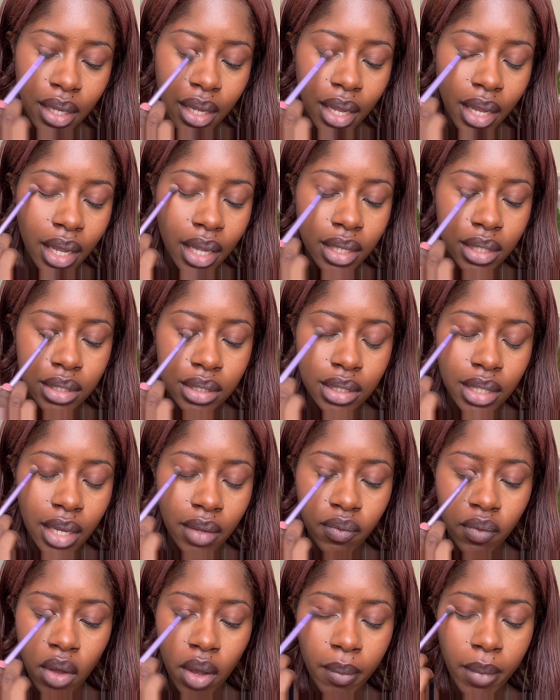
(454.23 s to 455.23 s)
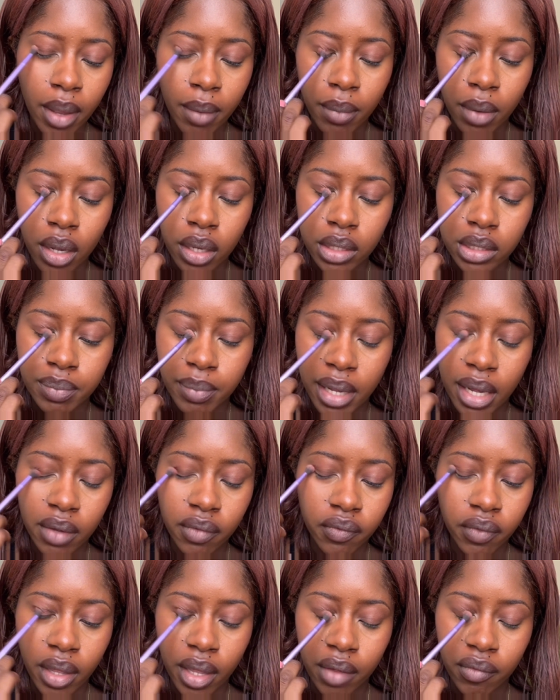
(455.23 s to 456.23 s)
And I've got my marks back
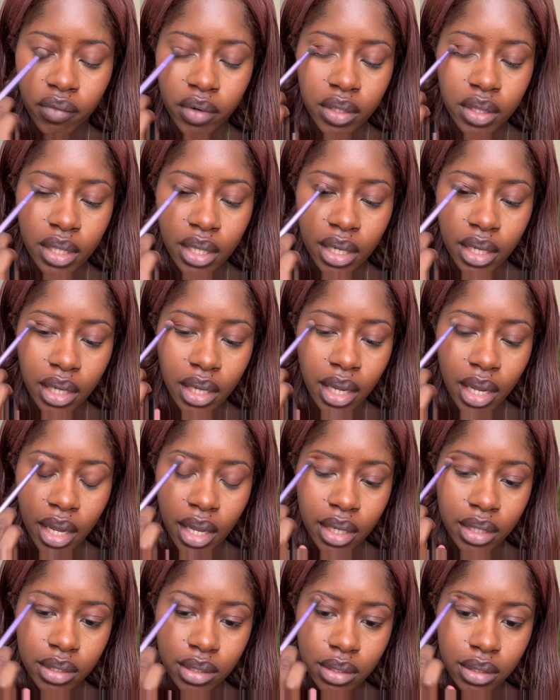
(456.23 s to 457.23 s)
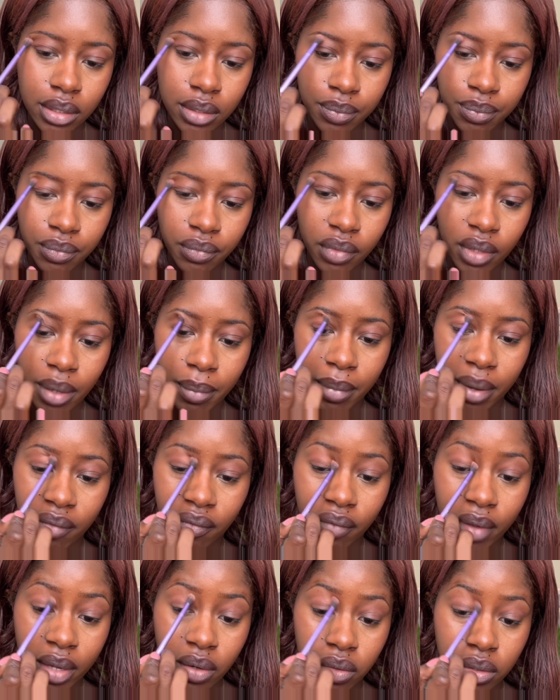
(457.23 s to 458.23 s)
for everything, and my
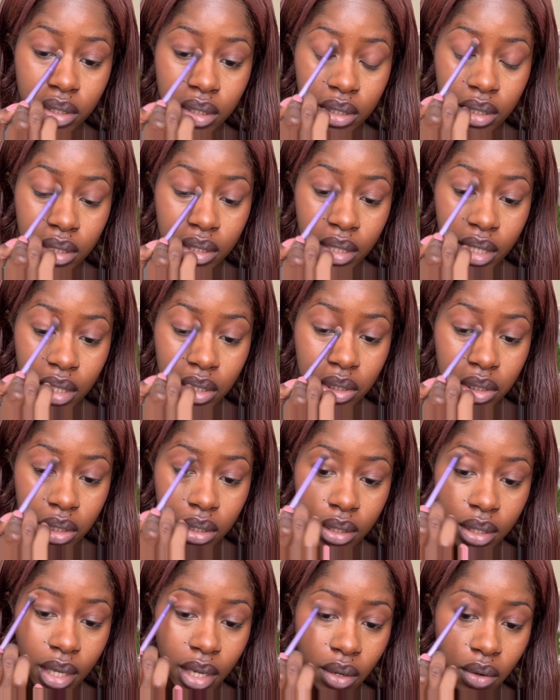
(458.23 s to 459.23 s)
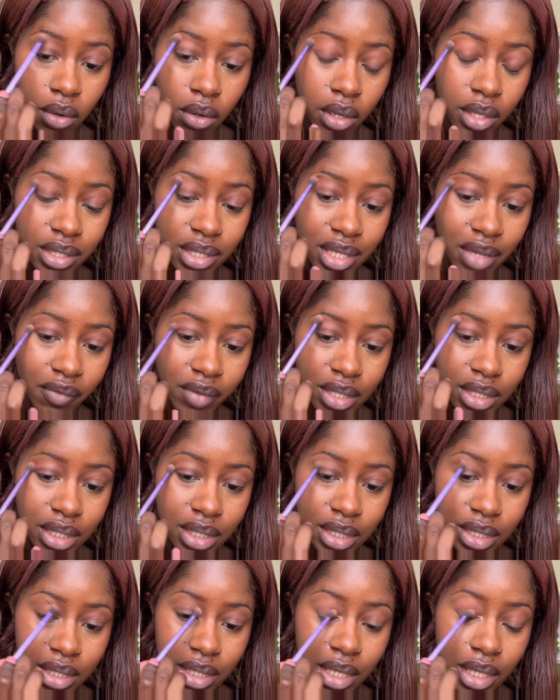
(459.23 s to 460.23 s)
final dissertation I got a
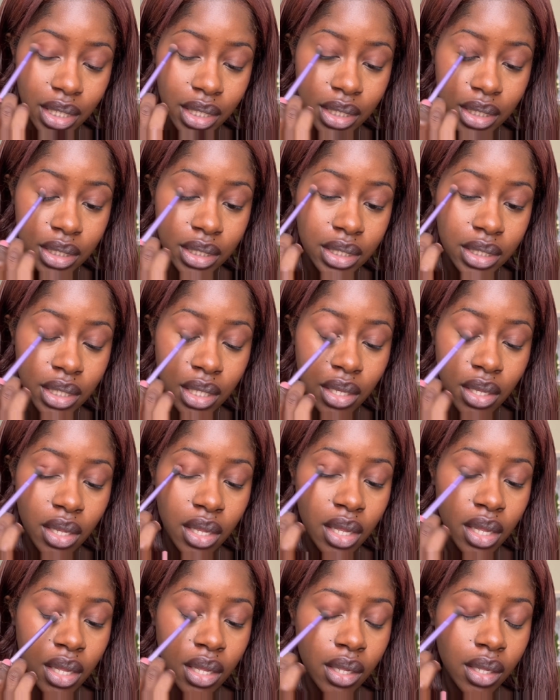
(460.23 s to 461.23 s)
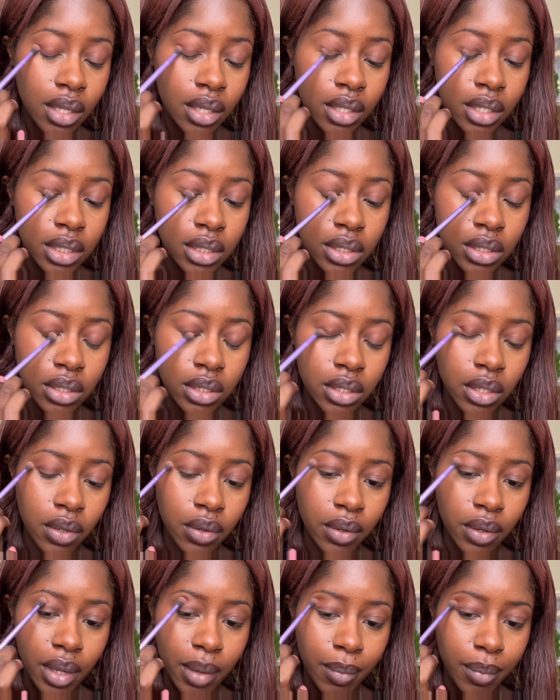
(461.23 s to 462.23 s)
76.
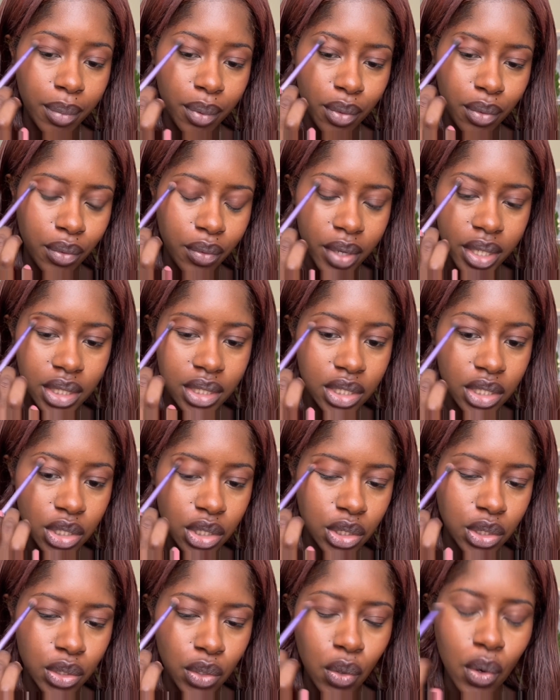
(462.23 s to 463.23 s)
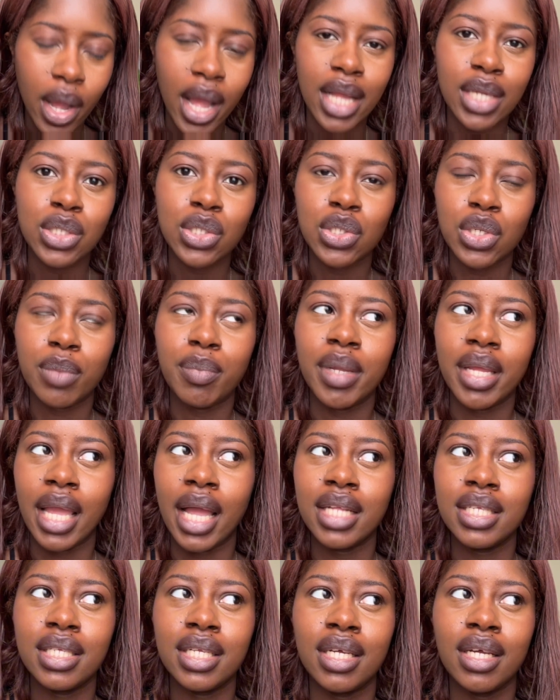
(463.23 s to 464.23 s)
So I'm pretty sure I should be
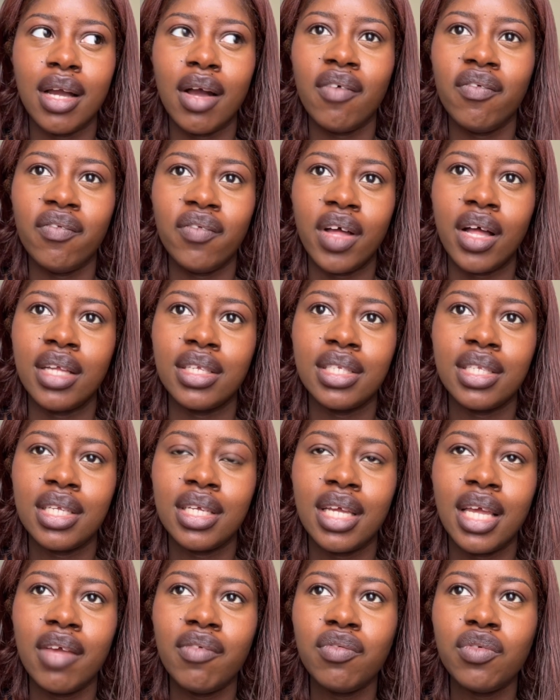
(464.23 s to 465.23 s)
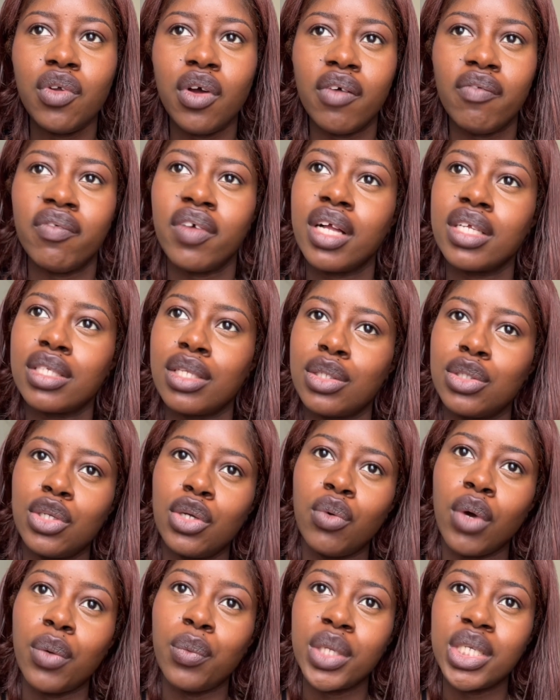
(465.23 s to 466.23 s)
getting a first, if not a first, a
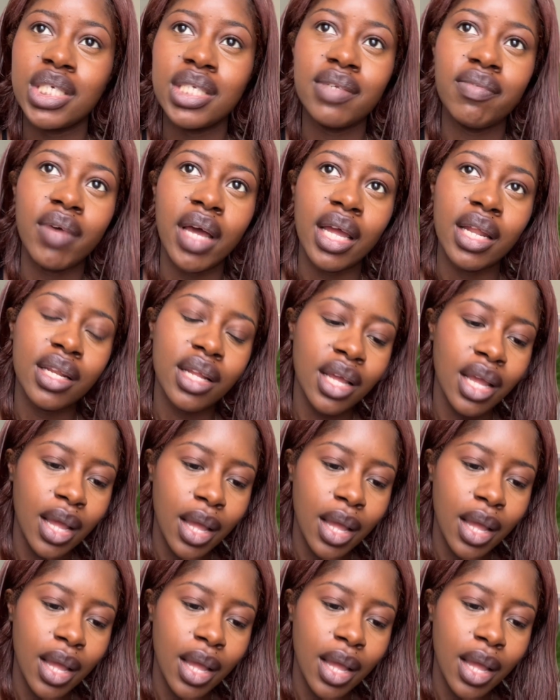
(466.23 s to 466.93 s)
2-1, which is fine.